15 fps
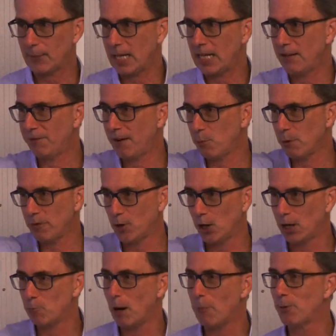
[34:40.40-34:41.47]
and in fact, we've
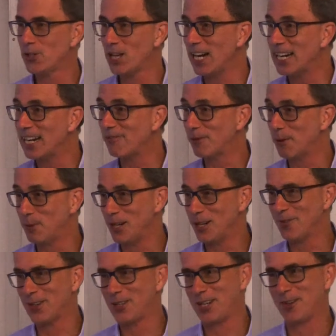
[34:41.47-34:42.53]
got a representative from the
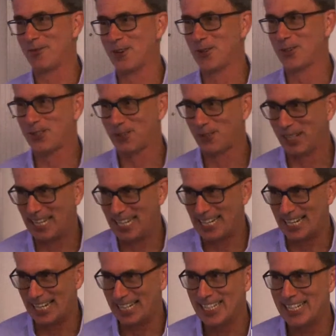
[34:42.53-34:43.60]
University of Oxford
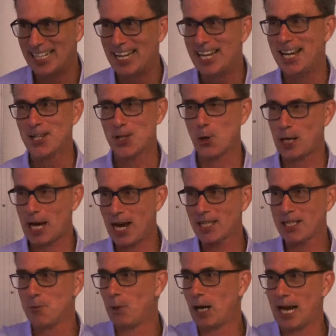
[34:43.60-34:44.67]
here. So
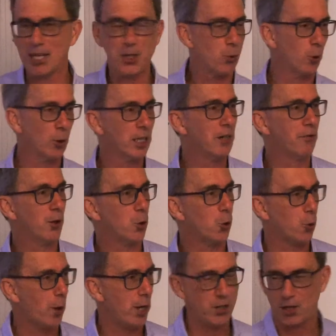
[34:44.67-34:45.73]
Carsten will answer all the
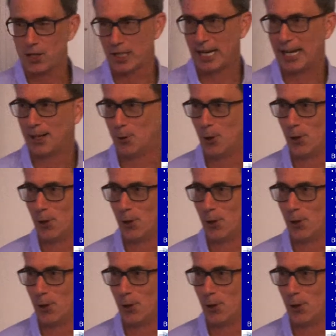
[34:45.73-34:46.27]
difficult questions later